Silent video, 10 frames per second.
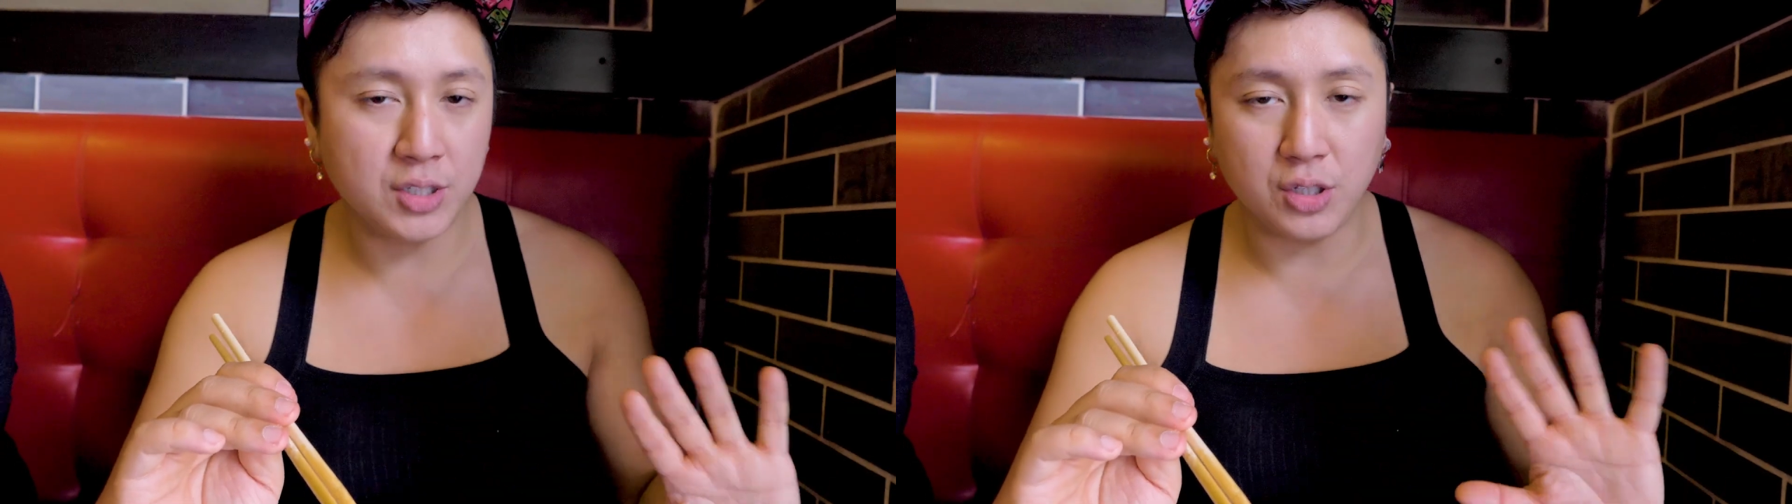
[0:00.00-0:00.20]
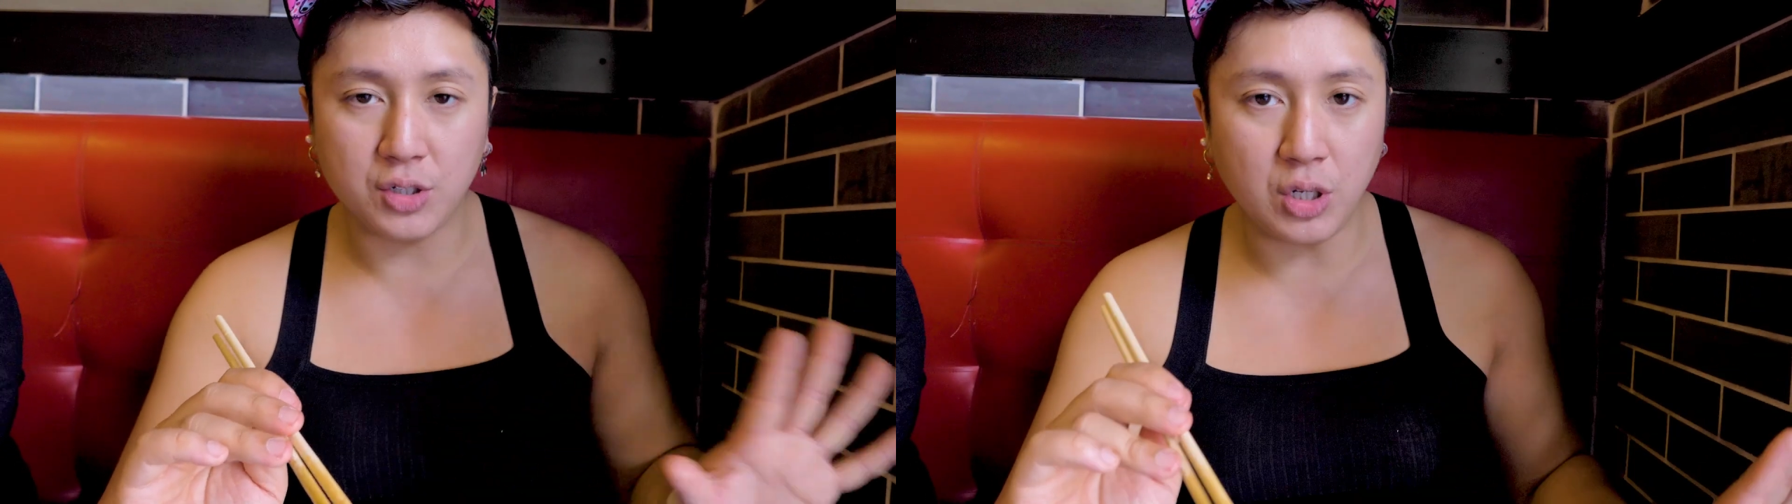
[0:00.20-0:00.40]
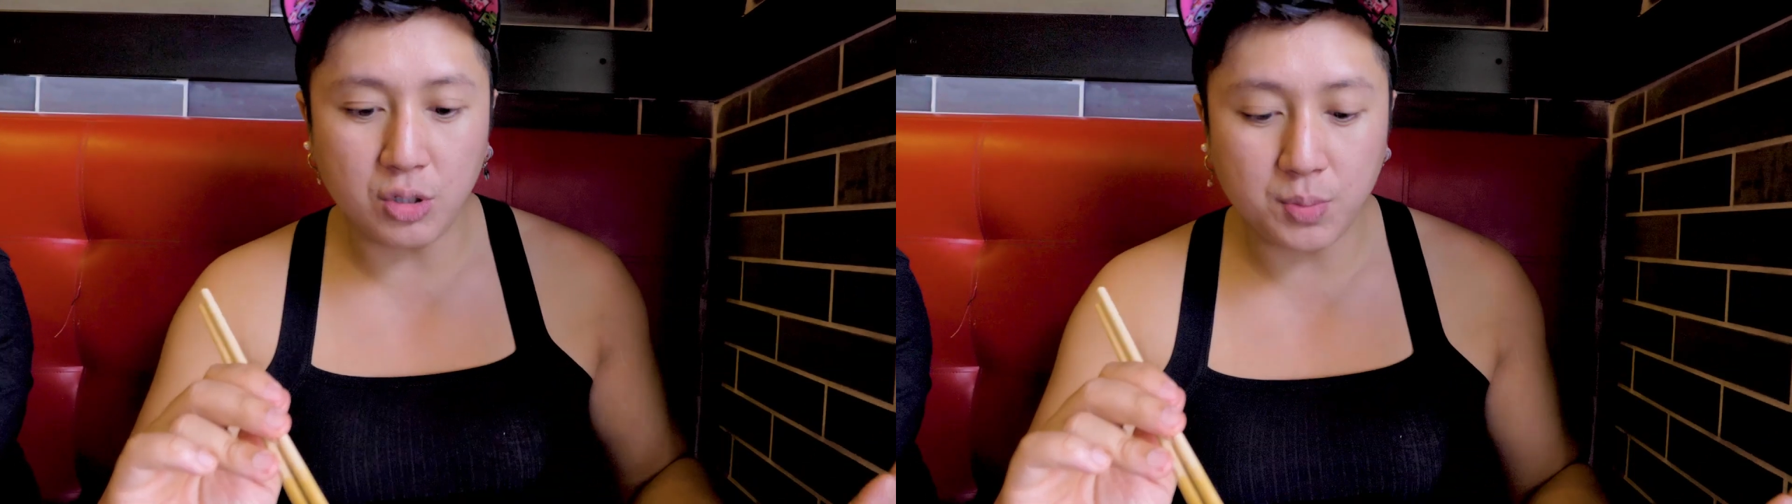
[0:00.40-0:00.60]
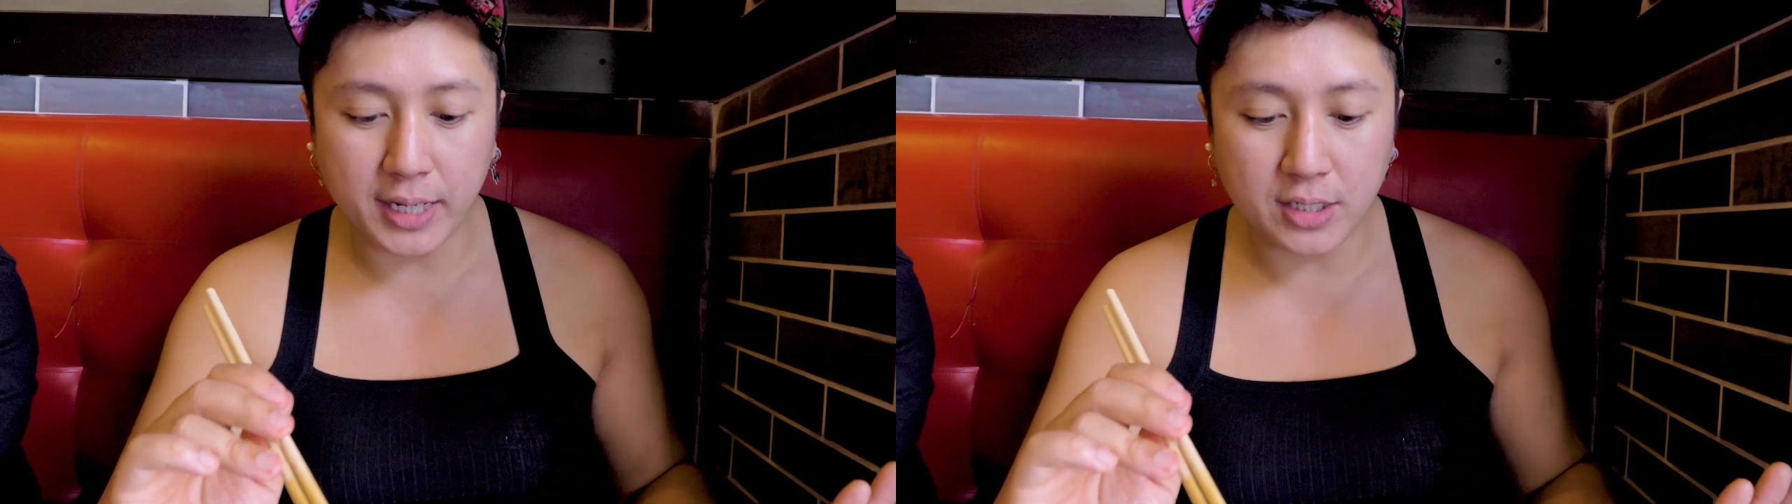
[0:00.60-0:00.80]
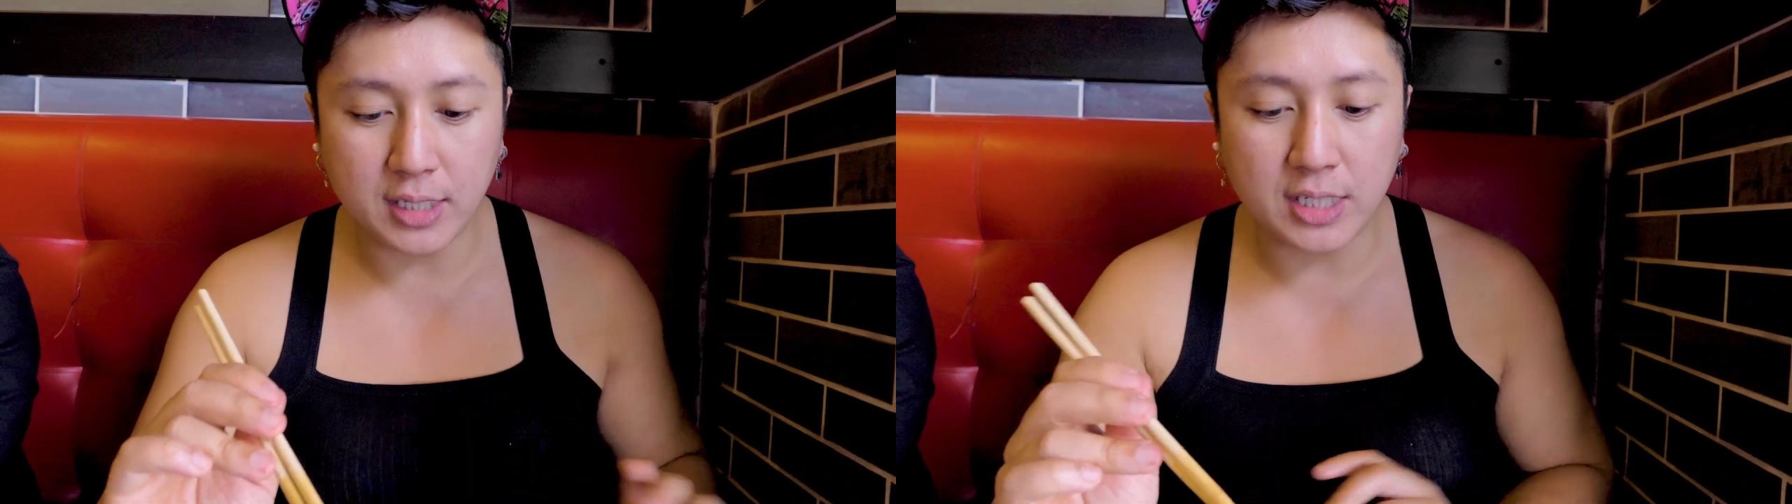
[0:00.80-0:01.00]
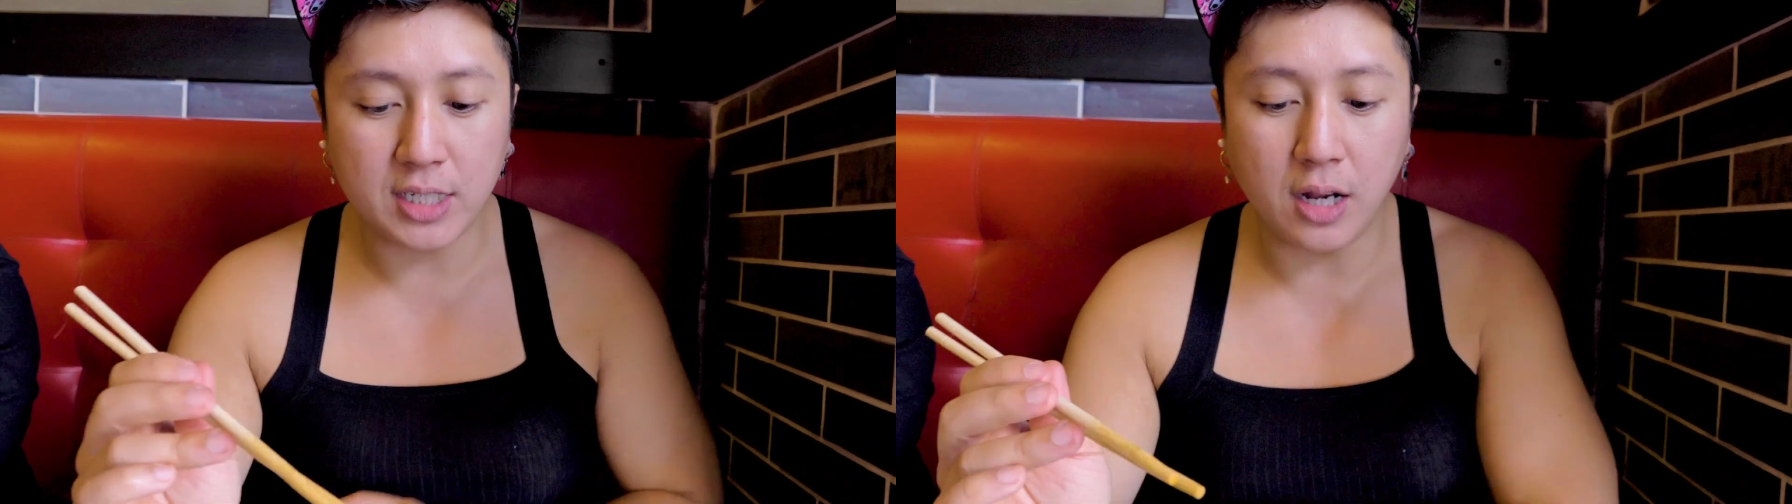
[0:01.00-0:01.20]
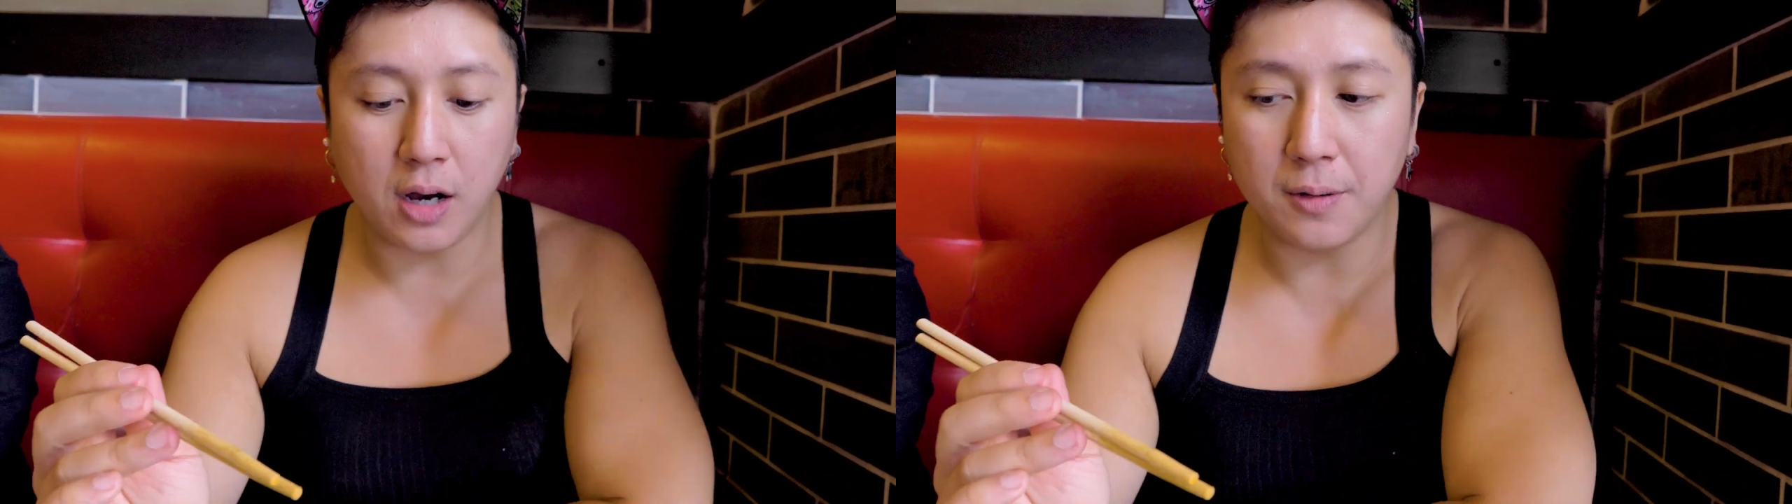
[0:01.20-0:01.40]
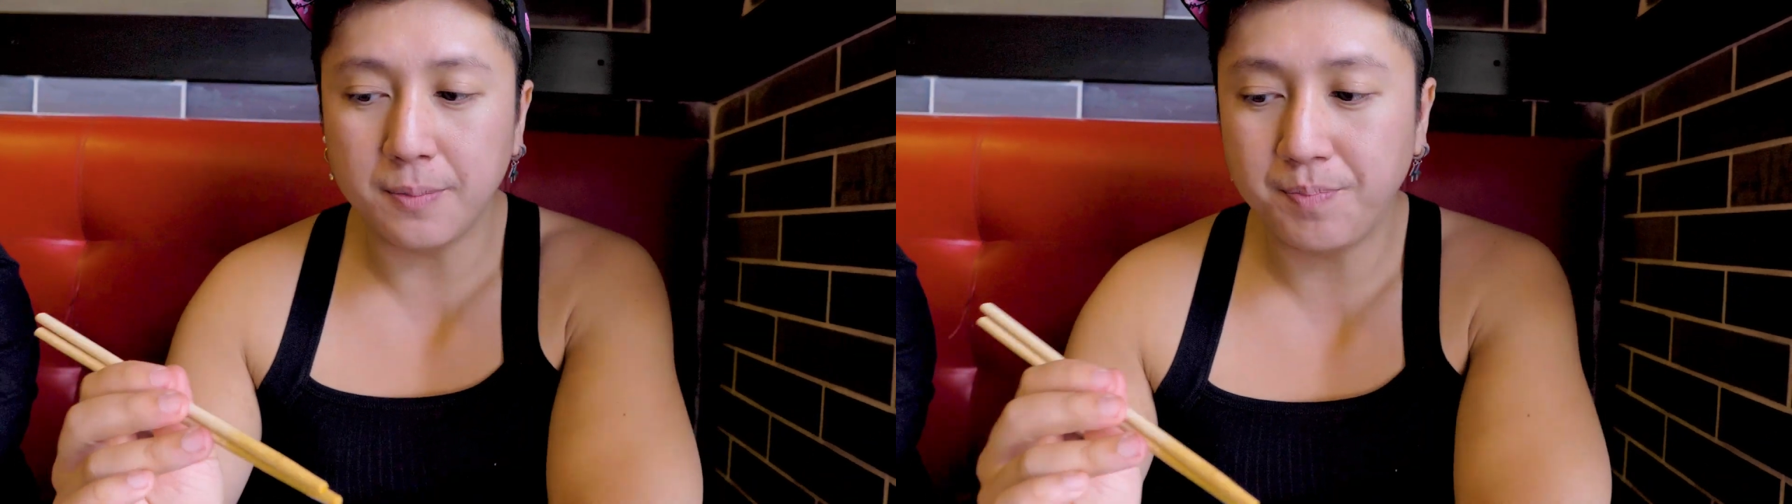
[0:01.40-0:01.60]
so there's no spice on this at
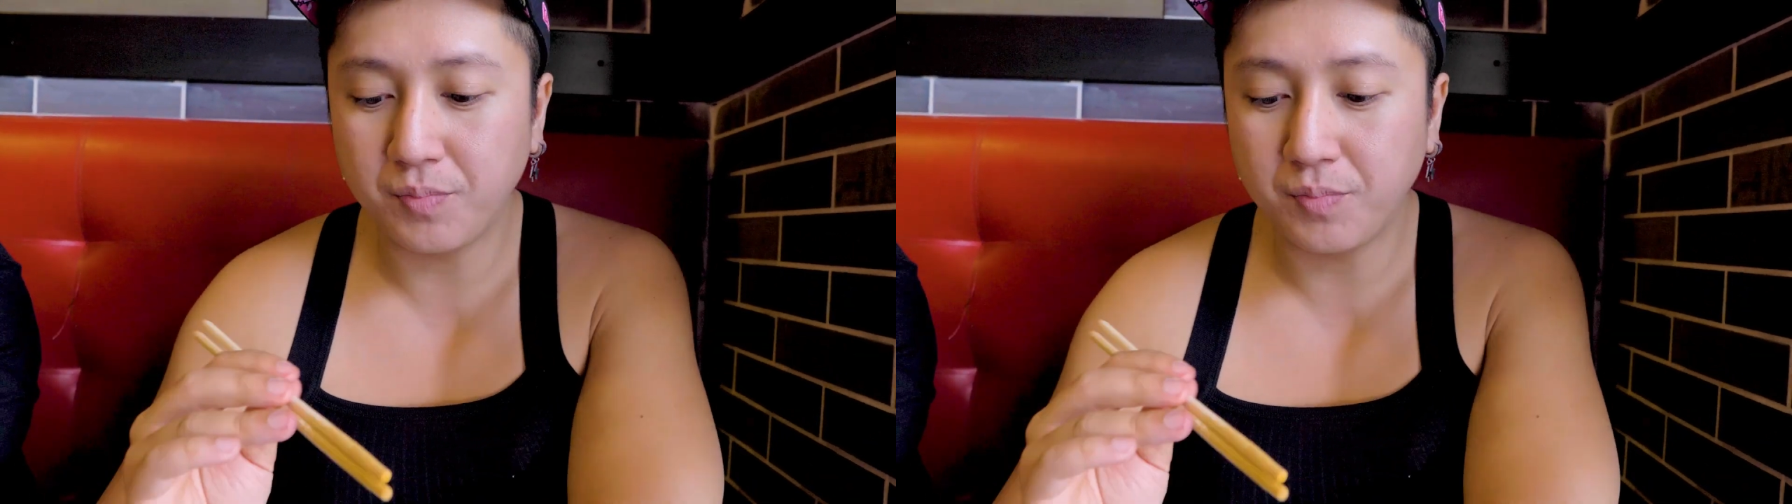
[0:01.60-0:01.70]
all.